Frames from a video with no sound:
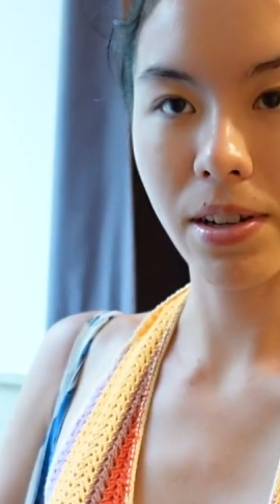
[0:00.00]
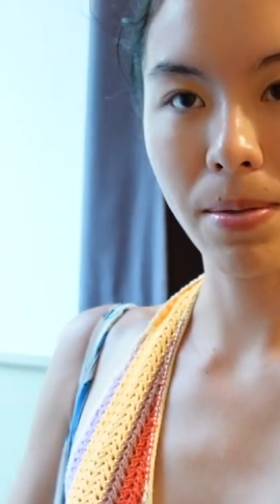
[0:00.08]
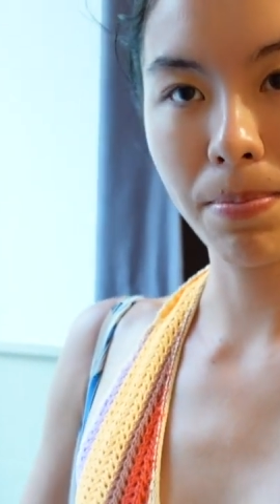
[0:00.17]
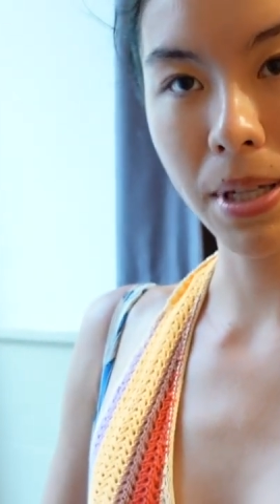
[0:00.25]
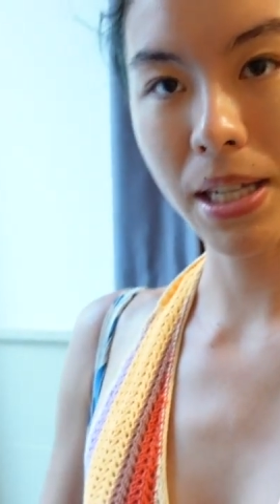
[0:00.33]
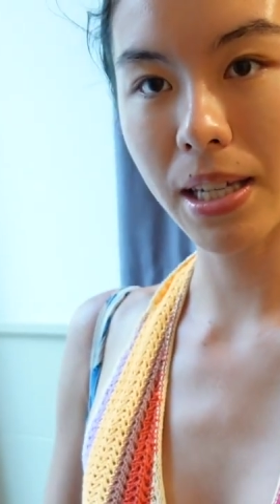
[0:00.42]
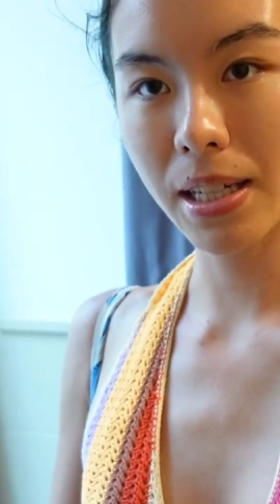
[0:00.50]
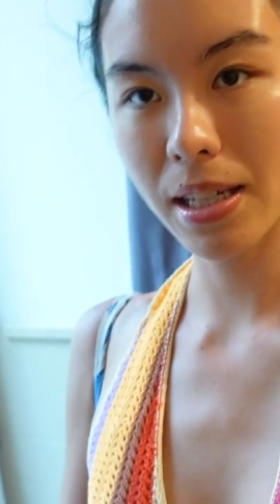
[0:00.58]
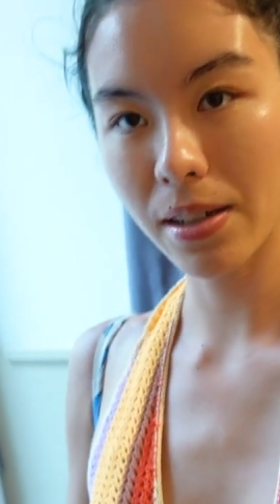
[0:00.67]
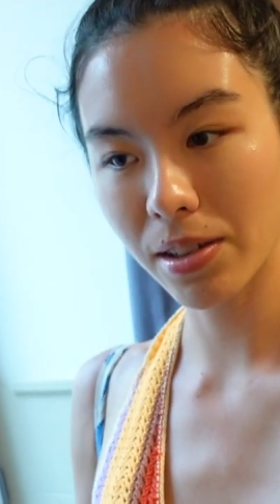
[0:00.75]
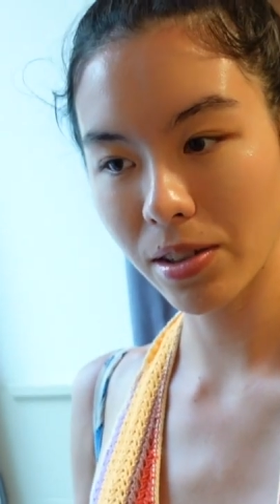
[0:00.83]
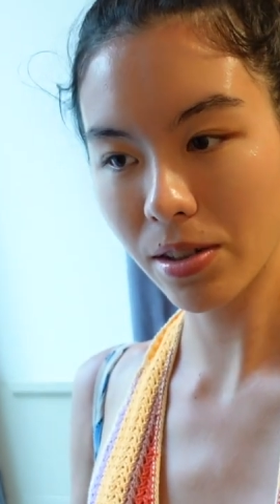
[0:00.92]
a
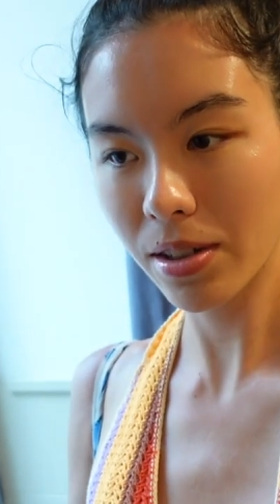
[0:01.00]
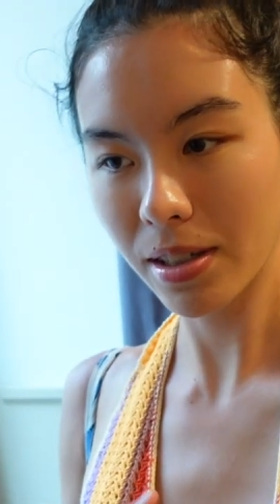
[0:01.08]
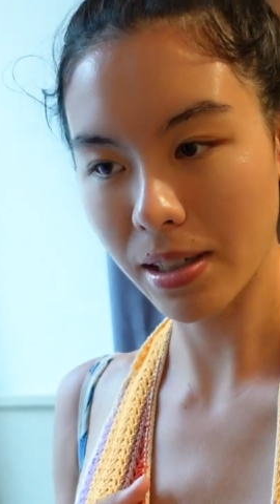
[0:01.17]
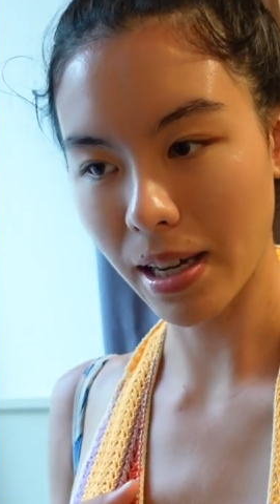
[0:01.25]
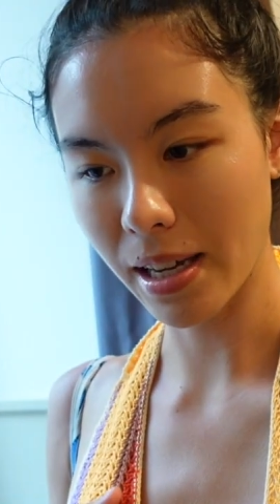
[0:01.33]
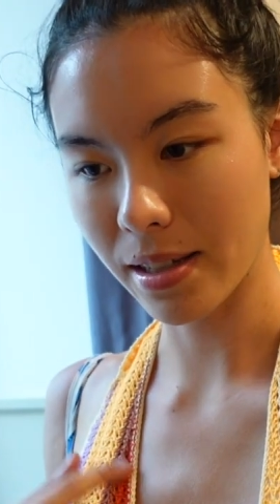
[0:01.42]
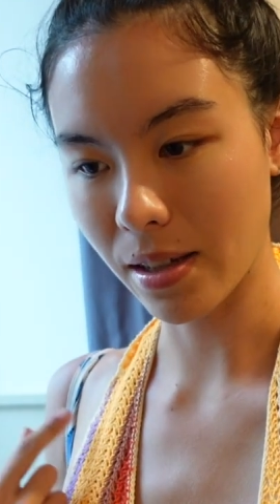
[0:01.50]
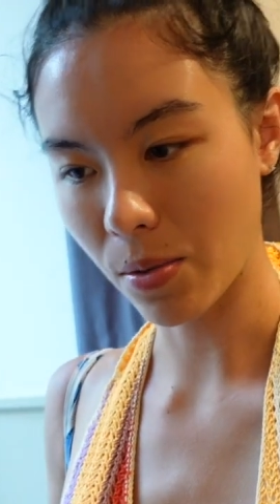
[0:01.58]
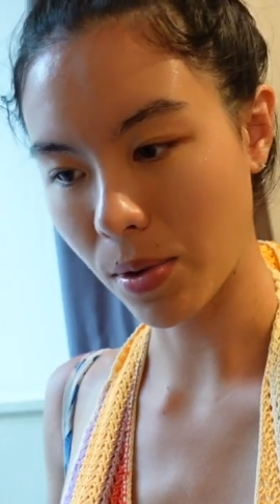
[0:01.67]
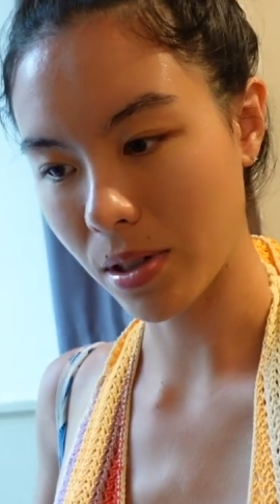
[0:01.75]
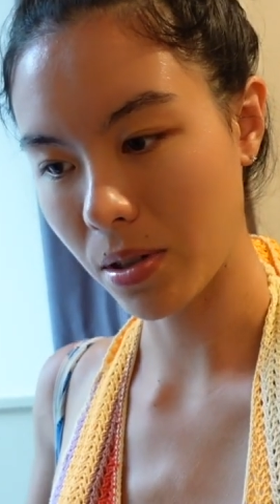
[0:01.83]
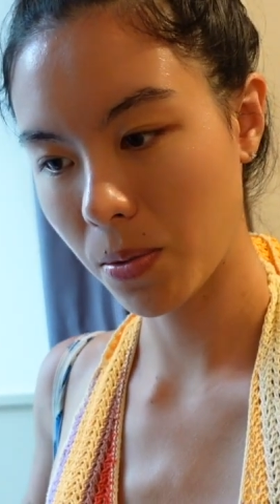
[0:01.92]
bikini under in case I
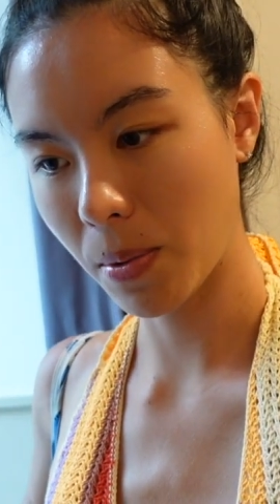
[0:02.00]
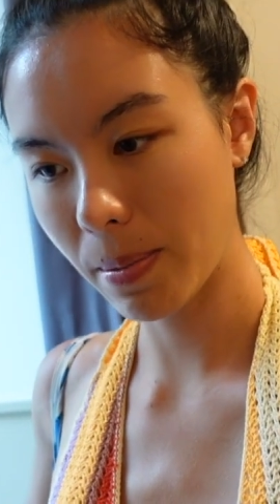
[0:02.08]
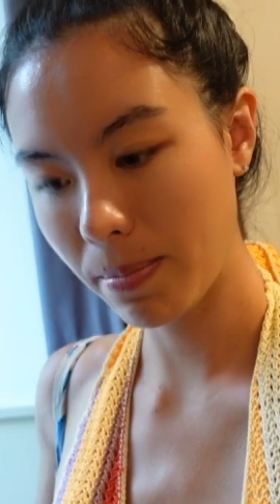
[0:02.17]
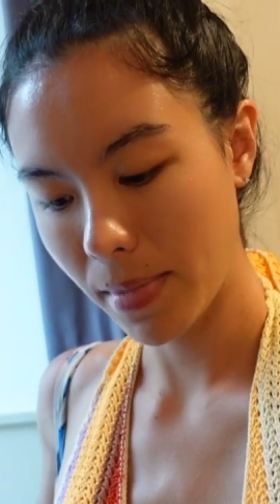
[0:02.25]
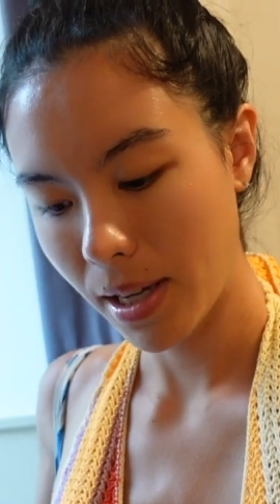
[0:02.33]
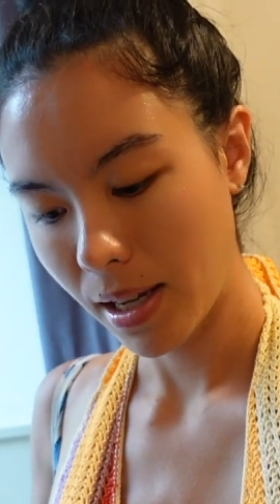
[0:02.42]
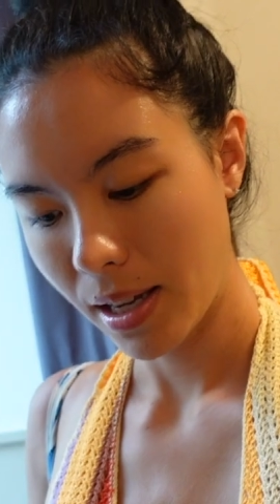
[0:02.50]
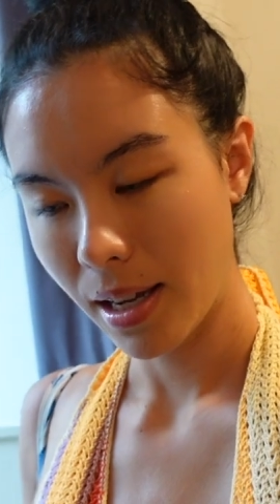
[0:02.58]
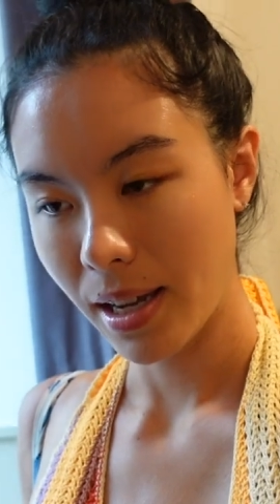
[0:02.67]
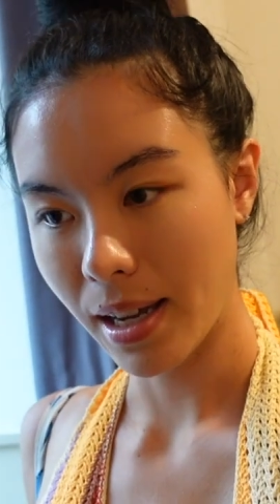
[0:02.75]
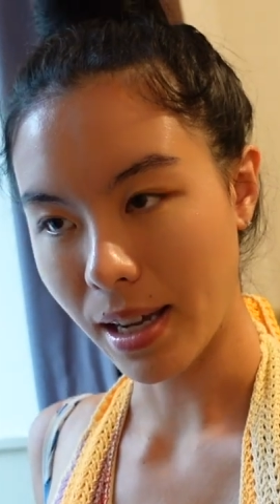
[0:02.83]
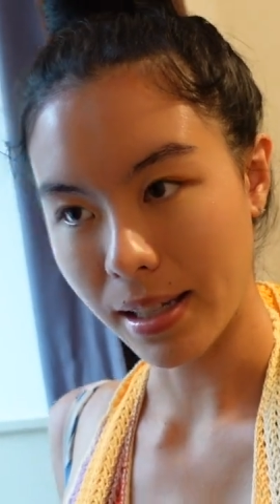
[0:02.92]
want to swim.
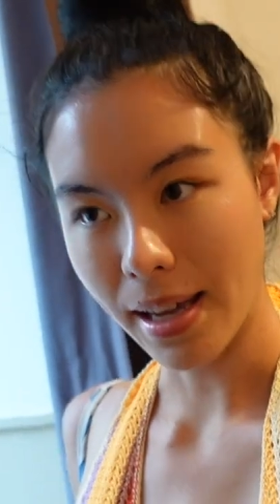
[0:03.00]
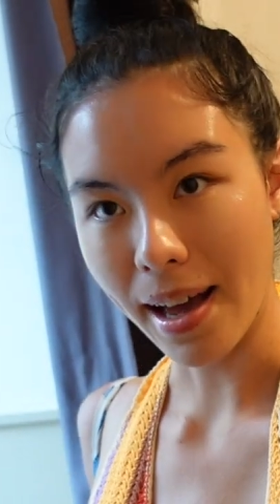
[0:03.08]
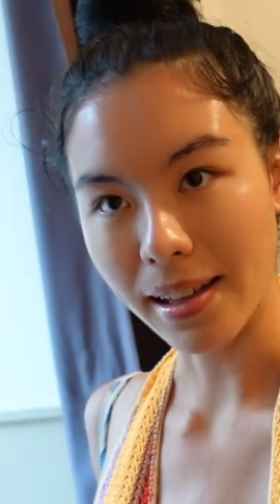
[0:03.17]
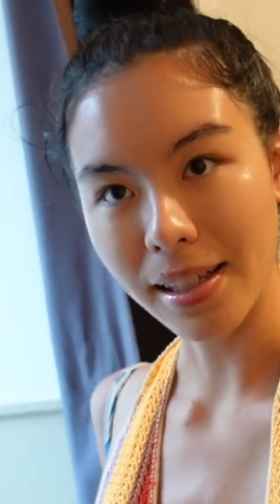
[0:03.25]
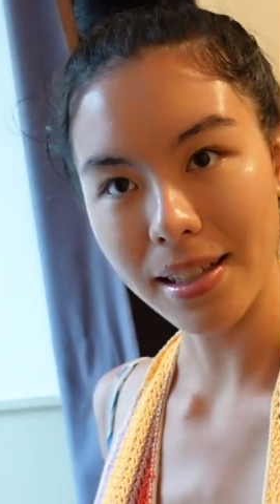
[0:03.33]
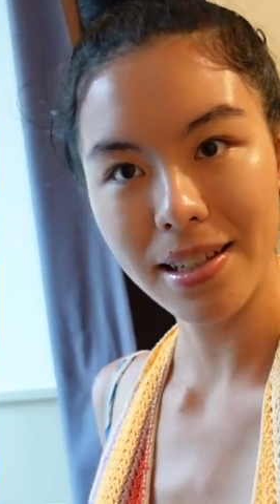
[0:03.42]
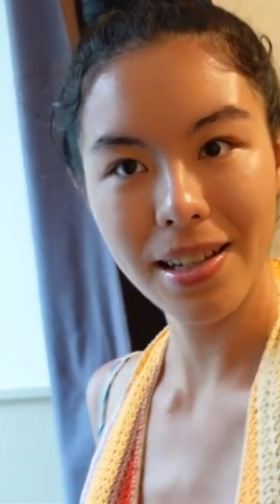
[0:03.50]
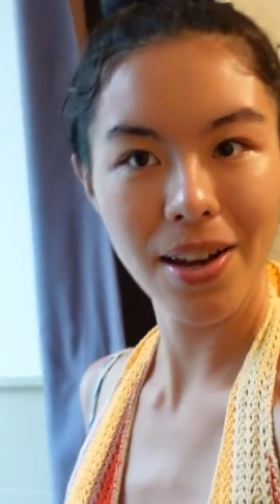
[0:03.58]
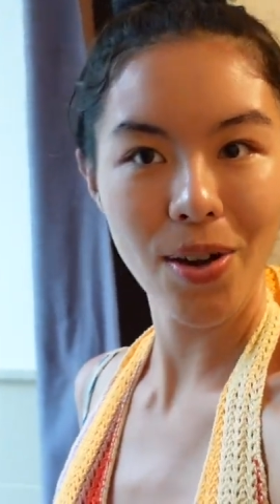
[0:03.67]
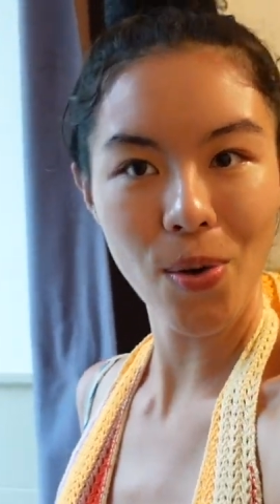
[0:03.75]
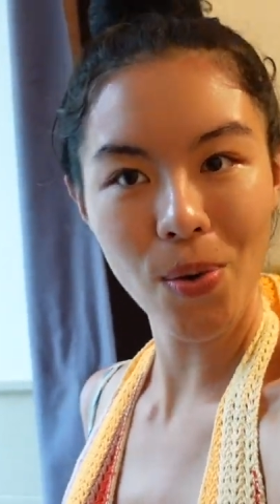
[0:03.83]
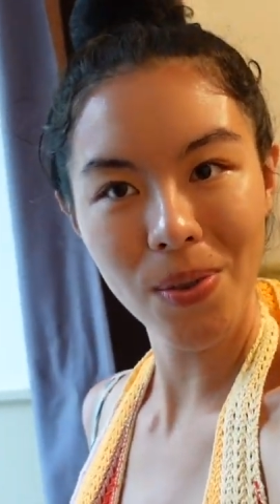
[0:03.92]
And yeah, let's
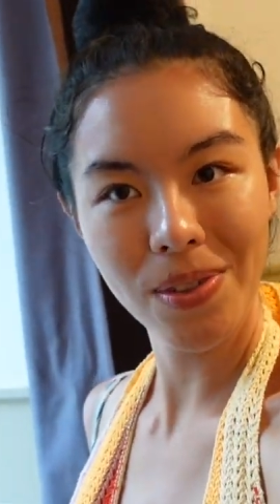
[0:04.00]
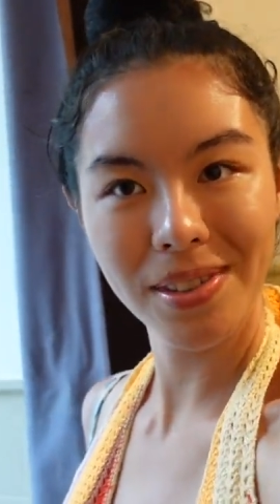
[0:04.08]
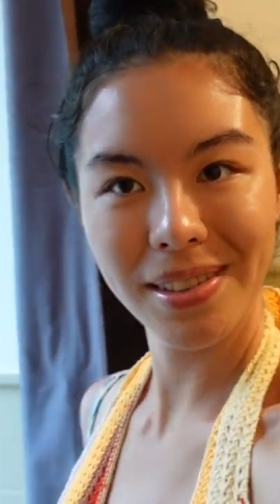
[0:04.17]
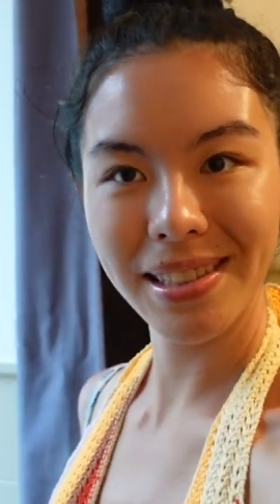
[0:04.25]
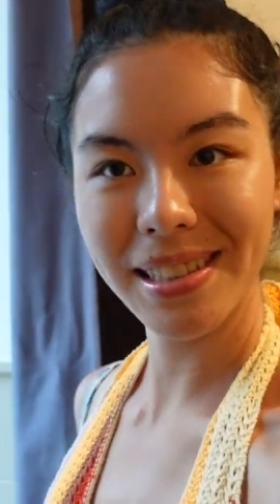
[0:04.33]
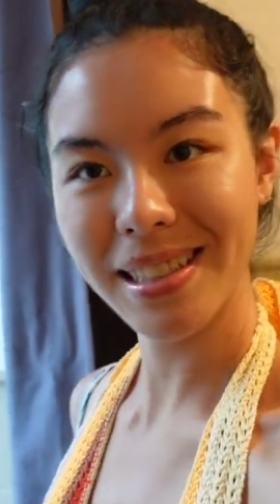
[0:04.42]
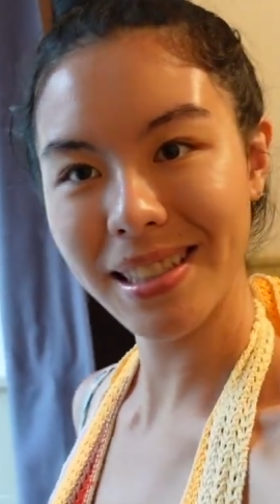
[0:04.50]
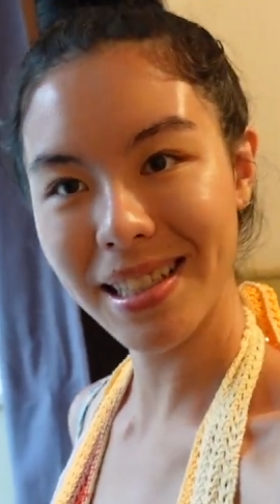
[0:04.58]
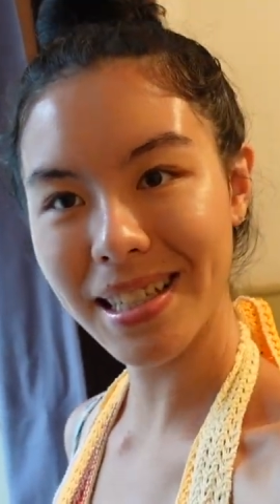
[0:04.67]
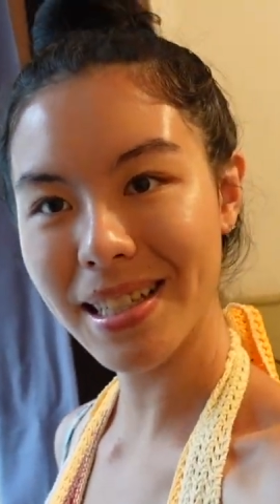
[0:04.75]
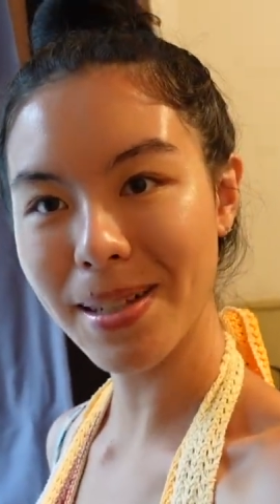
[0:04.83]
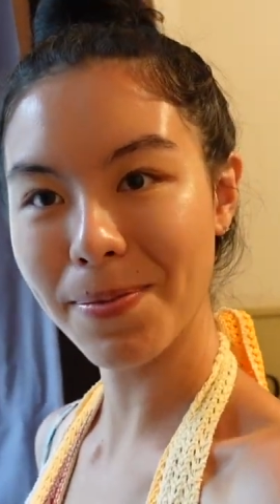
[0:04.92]
go
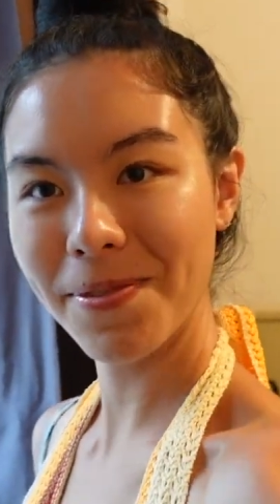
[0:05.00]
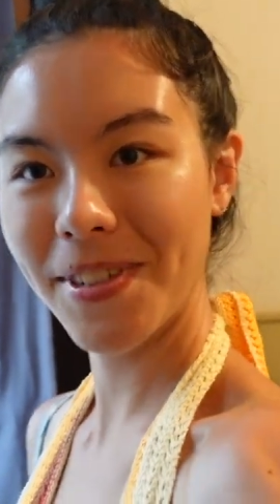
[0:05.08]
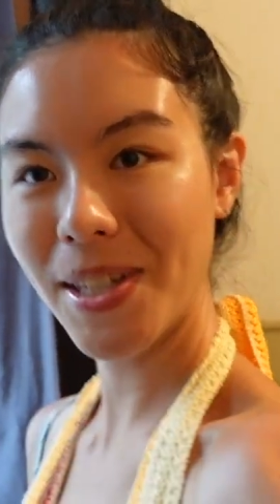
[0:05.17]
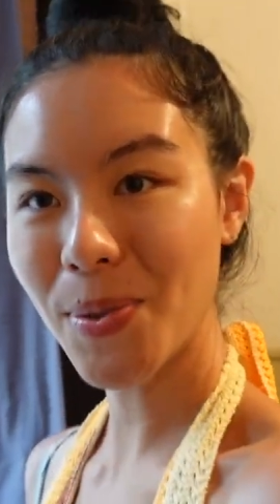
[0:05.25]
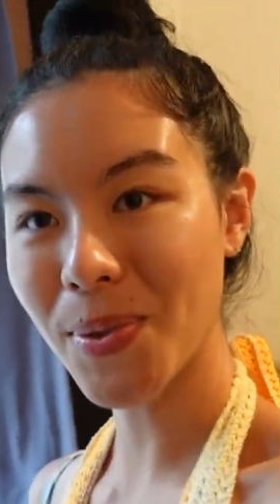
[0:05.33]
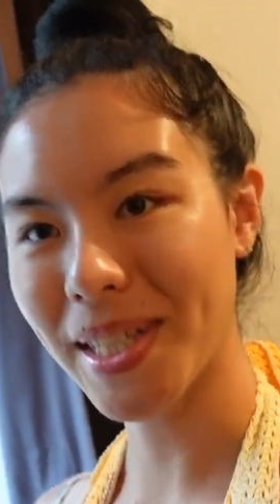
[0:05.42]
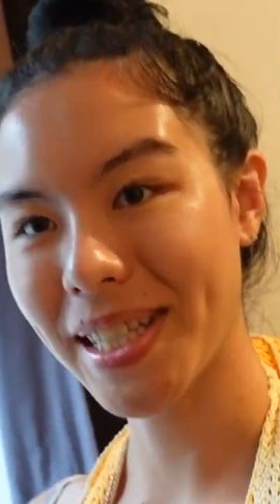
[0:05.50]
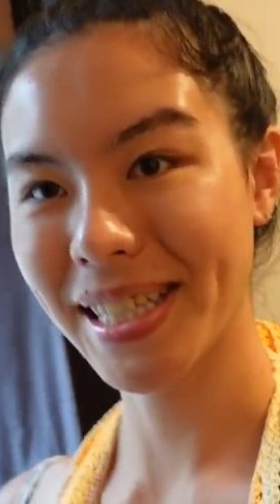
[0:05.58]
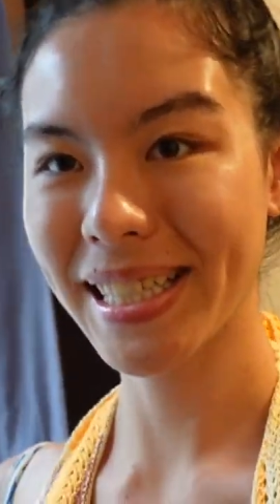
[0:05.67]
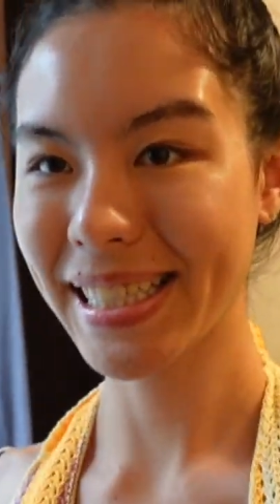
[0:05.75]
see some views.